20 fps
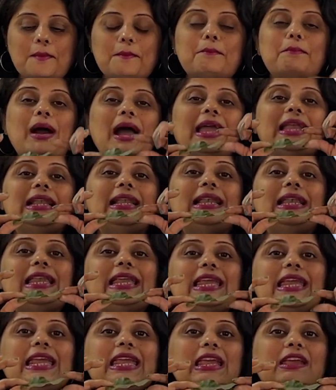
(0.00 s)
my
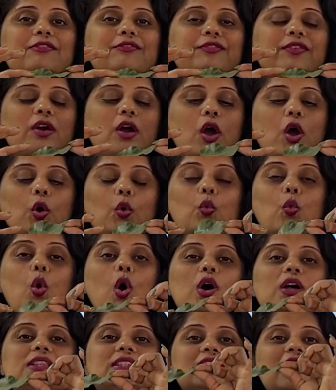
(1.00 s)
leaf
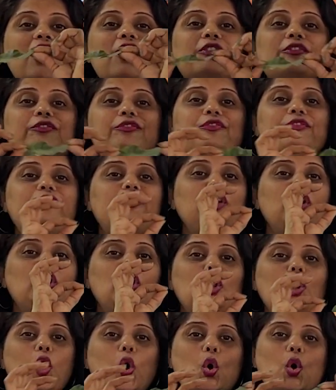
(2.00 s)
was
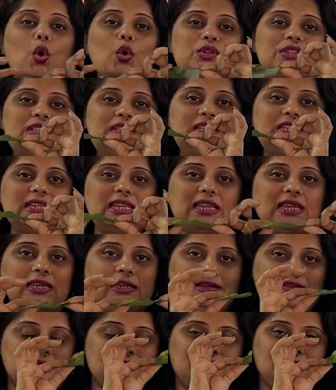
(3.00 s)
floating
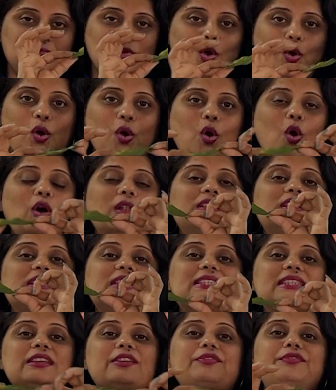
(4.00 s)
on the
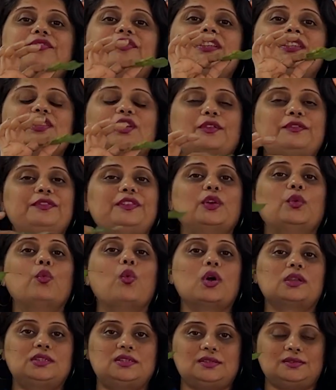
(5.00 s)
surface of the
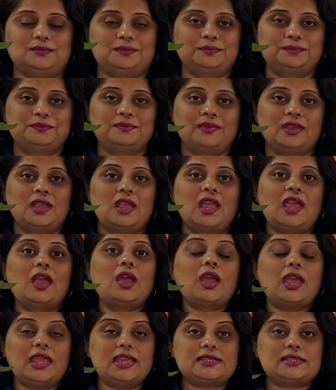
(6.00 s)
water.
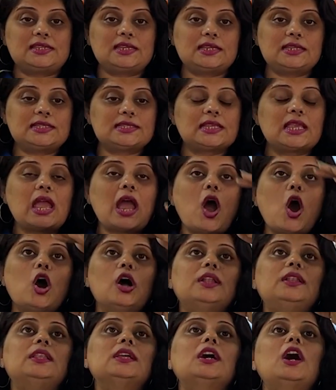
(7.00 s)
It is
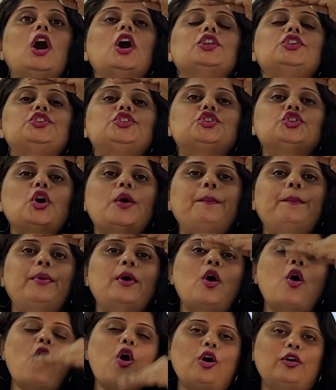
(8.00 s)
on the top
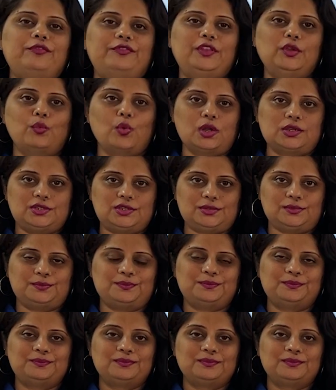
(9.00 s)
of the water,